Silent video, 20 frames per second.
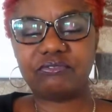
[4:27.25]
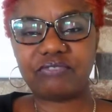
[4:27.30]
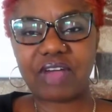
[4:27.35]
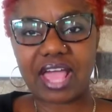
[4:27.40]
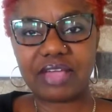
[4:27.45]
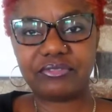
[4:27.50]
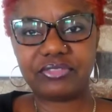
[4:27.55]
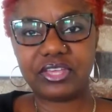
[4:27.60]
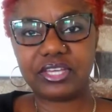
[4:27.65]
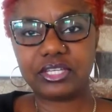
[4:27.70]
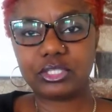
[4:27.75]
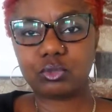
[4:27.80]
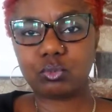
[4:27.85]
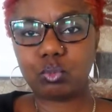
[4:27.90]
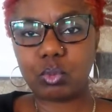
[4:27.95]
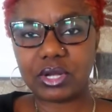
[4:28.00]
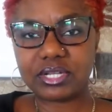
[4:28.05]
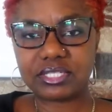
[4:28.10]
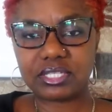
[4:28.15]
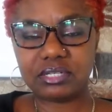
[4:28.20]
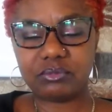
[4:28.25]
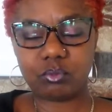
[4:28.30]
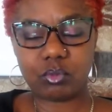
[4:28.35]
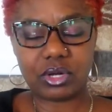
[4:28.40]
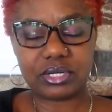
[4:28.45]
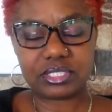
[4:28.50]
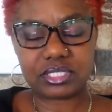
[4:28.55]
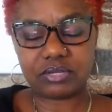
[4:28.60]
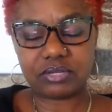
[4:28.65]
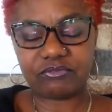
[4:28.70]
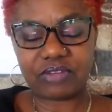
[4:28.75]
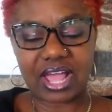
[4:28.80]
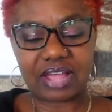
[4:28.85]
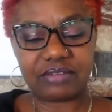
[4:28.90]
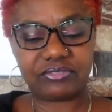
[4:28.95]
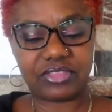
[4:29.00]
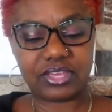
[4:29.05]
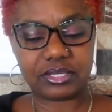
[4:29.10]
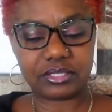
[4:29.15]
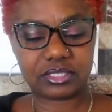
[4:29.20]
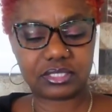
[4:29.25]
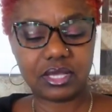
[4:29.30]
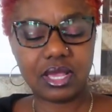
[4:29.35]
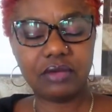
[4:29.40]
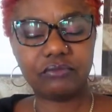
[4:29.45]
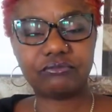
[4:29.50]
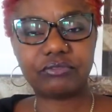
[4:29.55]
5 things. What's the 5 things?